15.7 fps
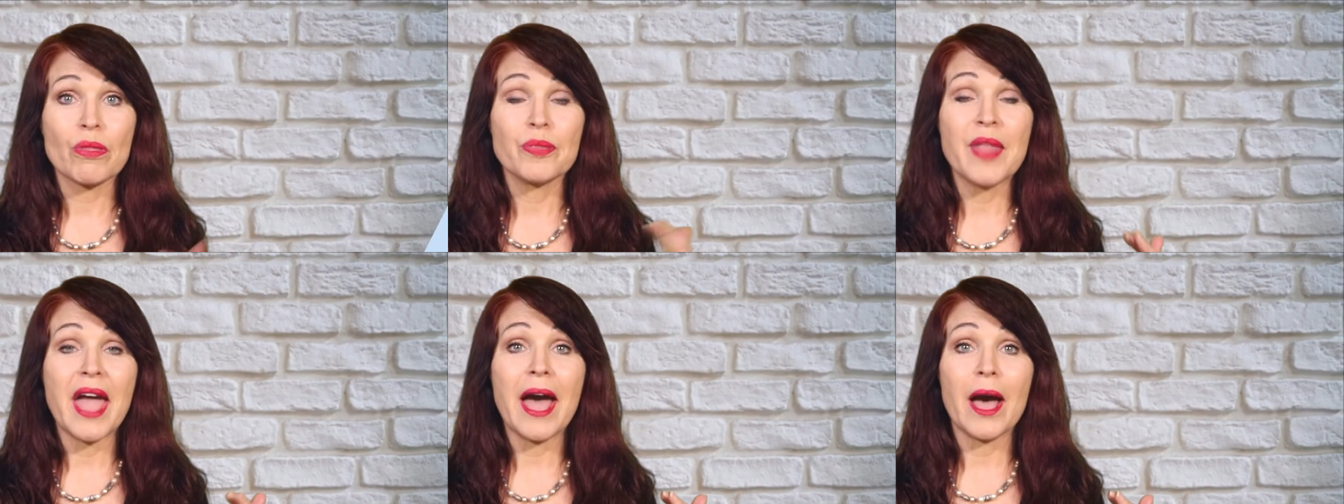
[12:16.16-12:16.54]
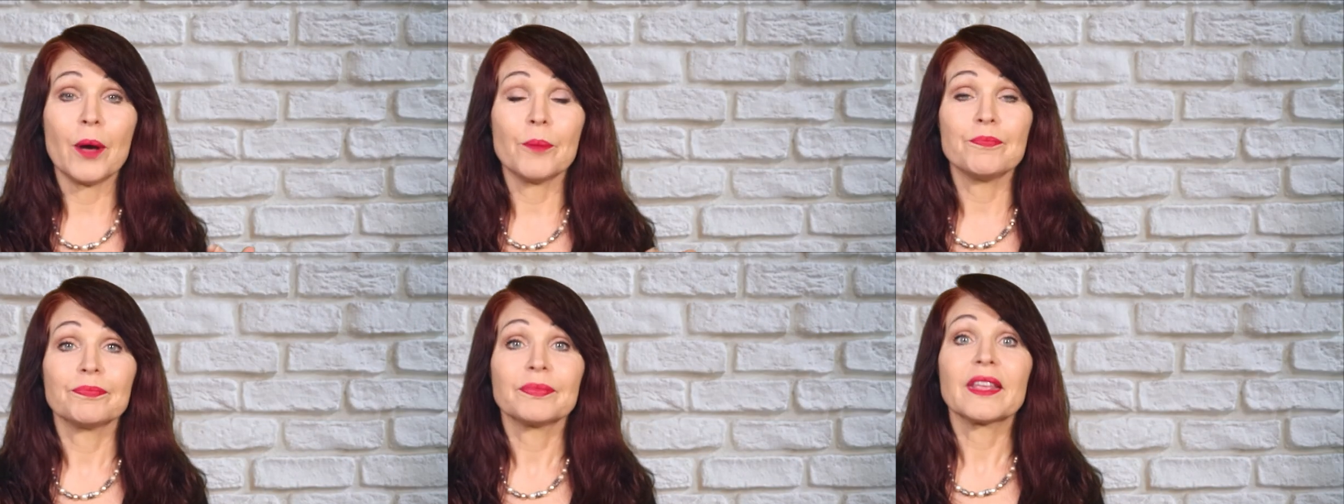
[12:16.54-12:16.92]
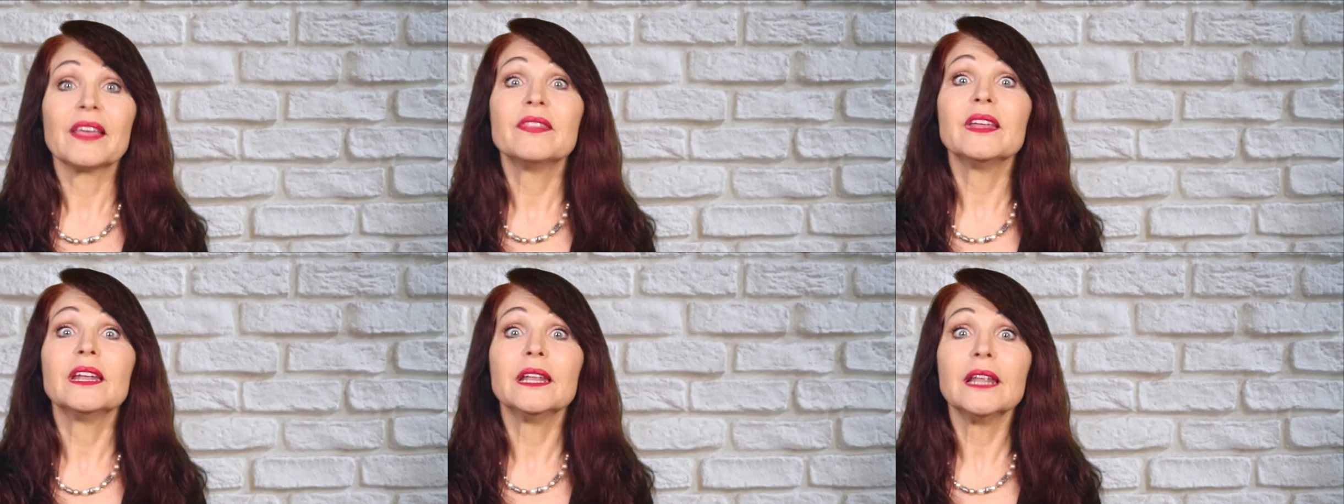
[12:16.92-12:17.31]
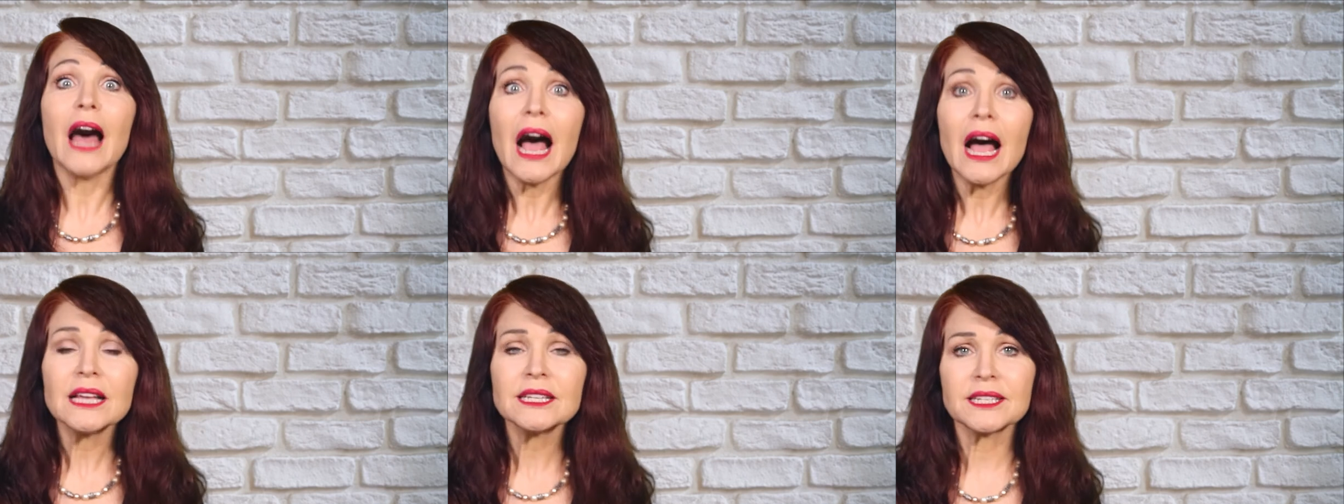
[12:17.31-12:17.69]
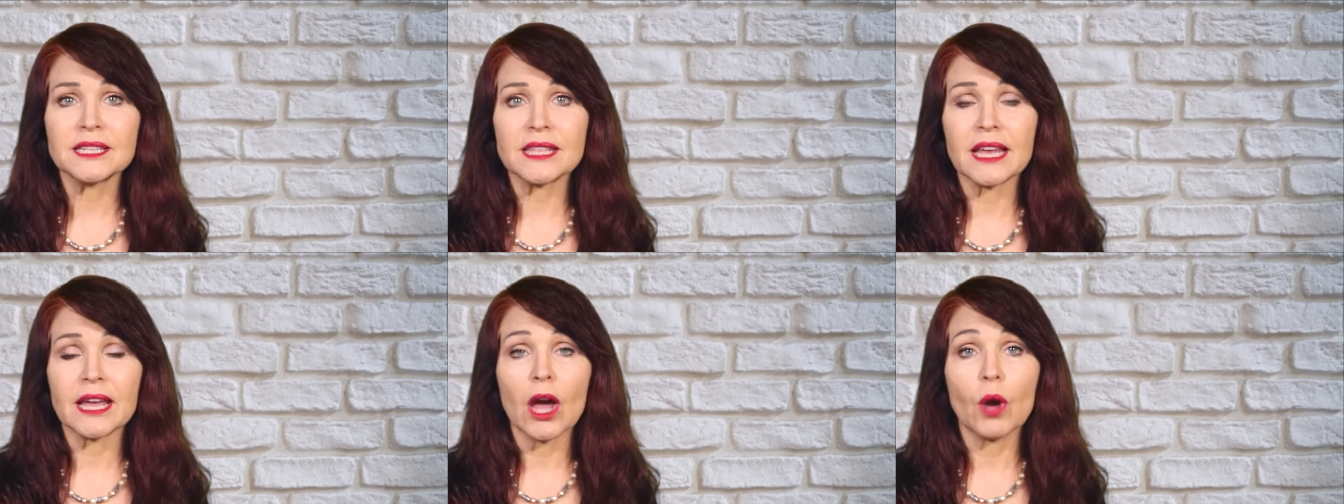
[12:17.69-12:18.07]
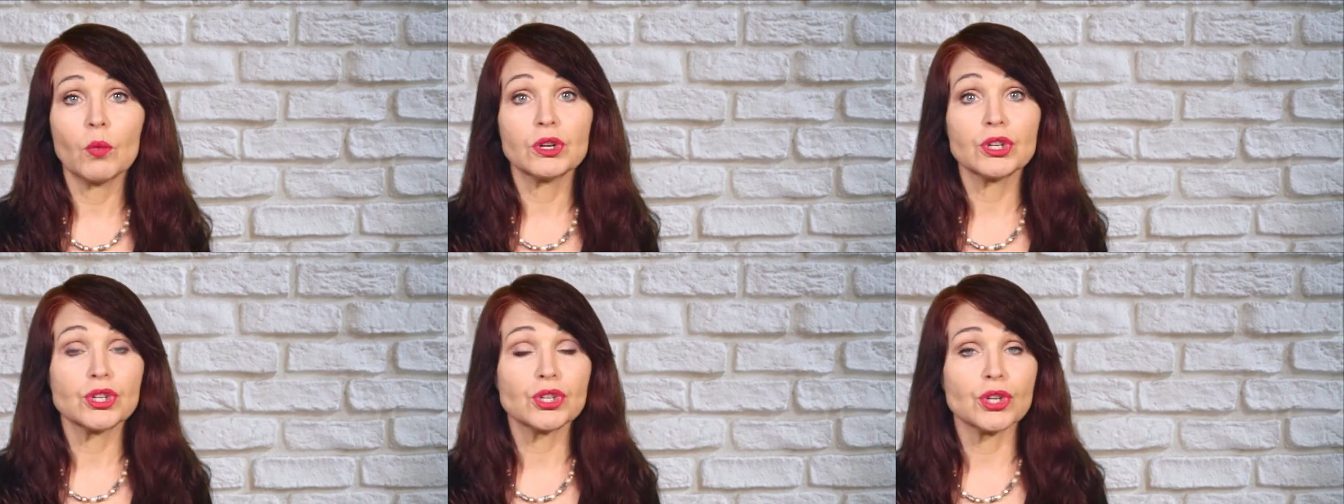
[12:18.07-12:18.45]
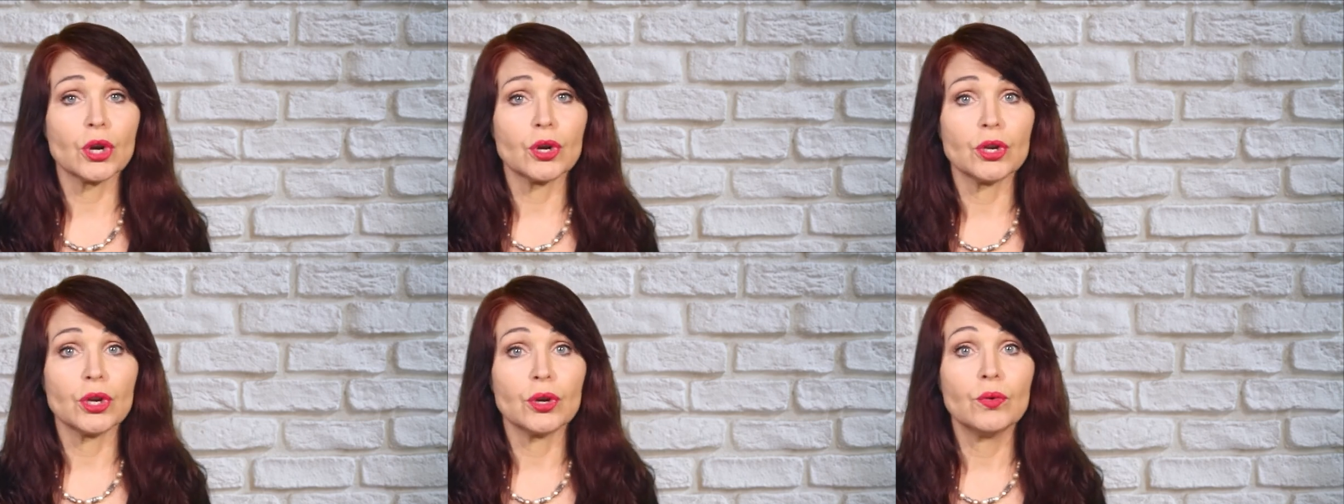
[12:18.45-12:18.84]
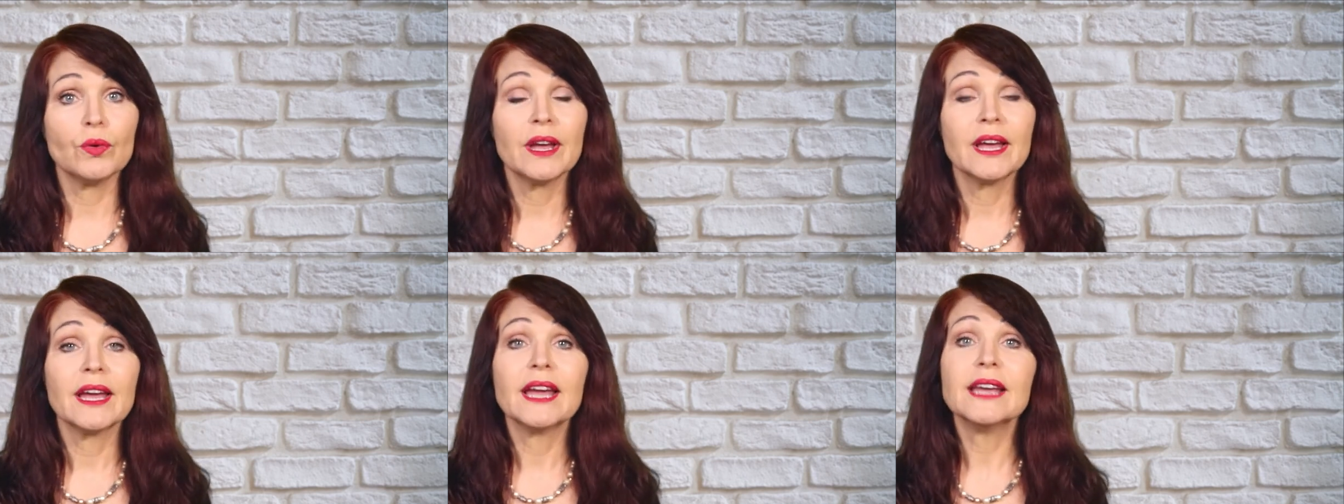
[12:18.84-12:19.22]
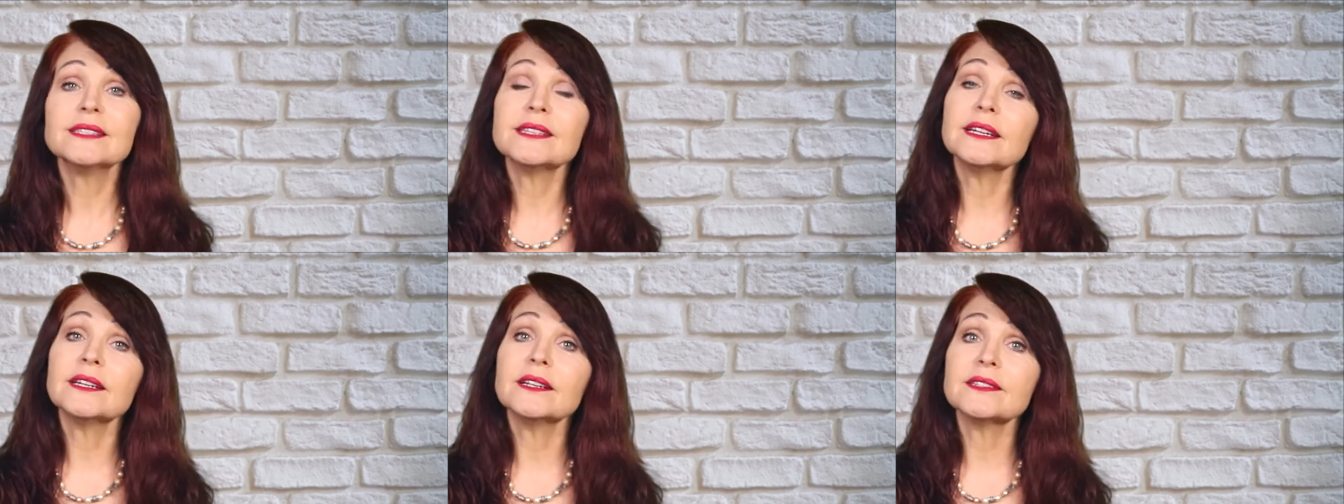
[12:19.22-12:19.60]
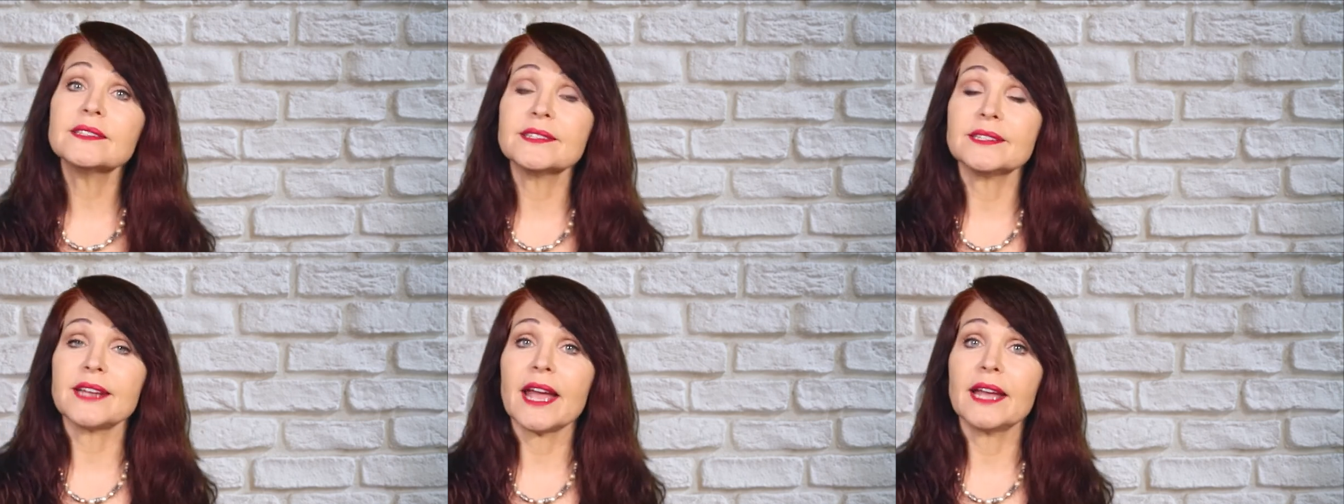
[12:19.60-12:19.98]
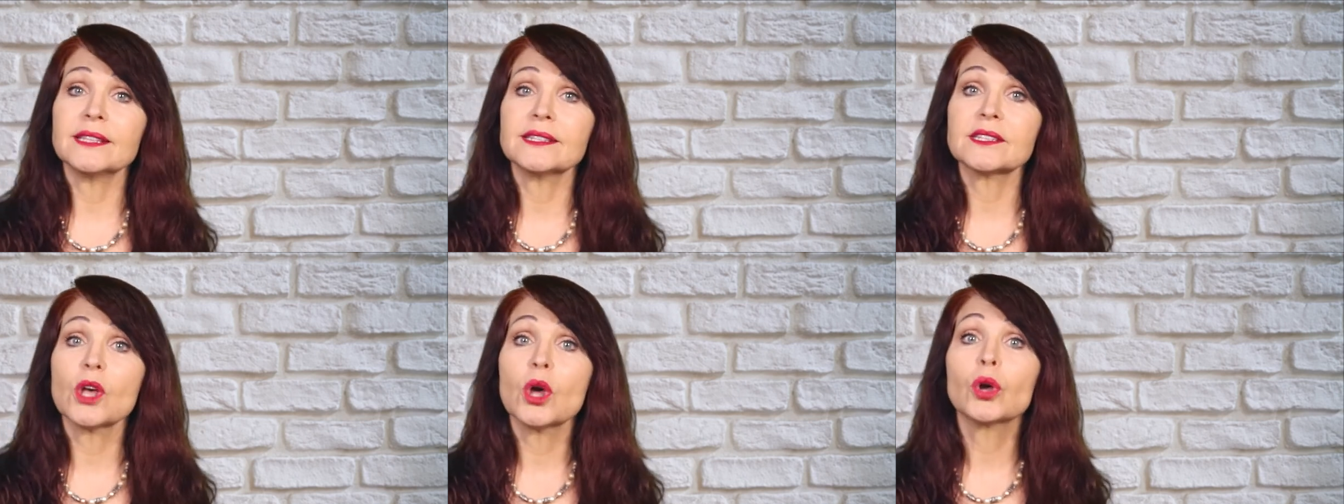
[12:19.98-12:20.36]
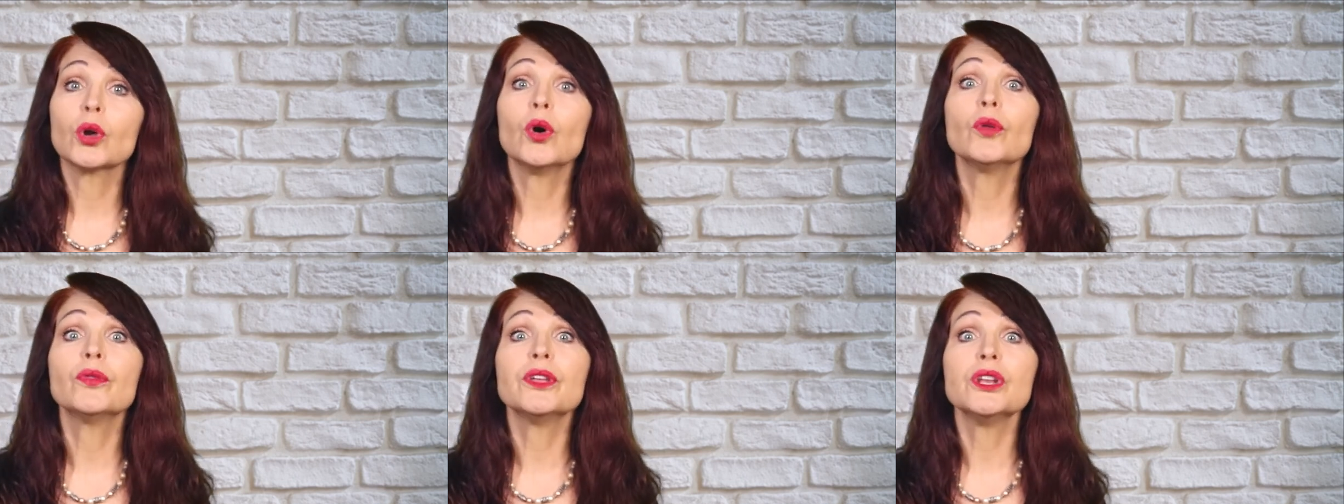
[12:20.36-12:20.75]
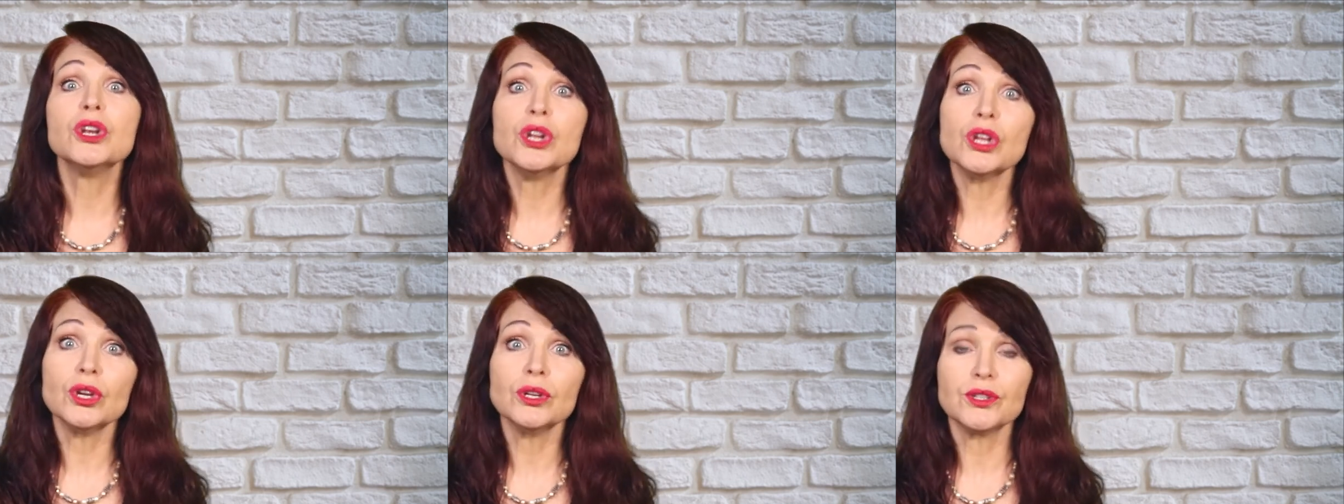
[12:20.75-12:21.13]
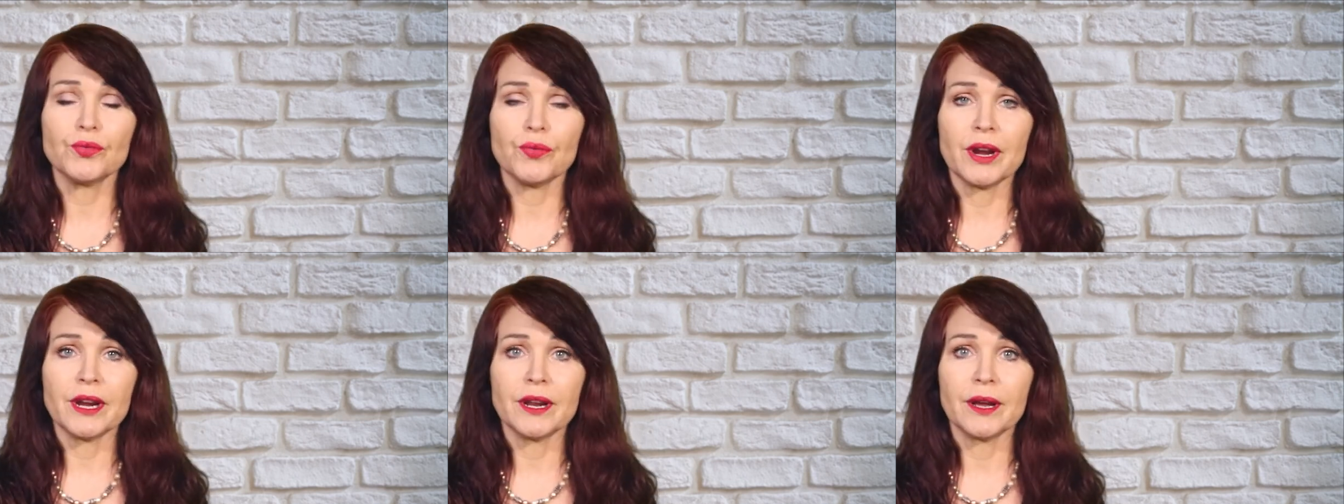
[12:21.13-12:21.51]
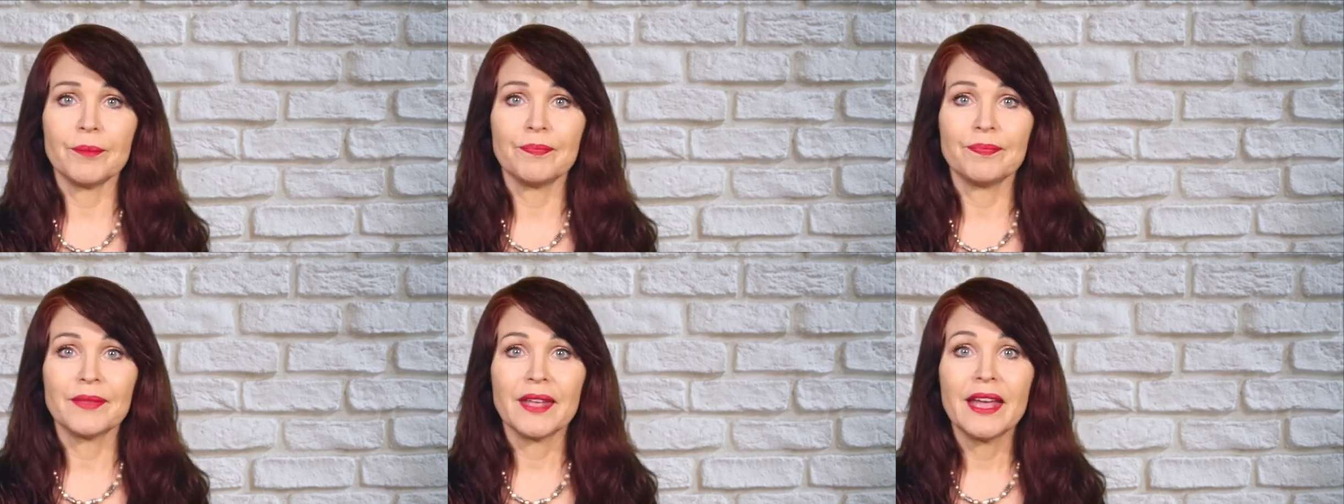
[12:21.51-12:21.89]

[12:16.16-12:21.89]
Now, the last thing I want to show you is a little stance called the Newsreader.